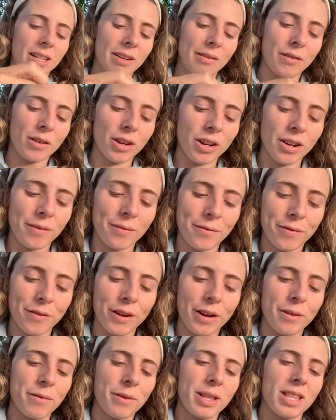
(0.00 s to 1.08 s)
and I've got on for
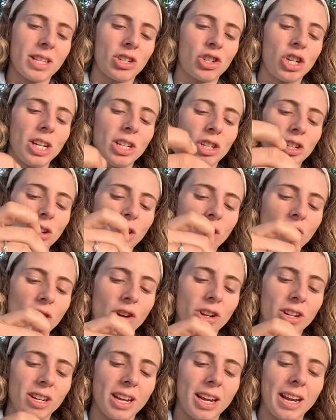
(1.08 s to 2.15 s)
it with
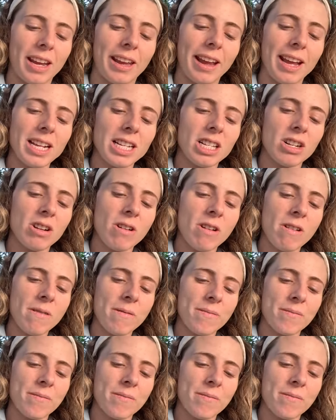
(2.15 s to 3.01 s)
chicharron y queso.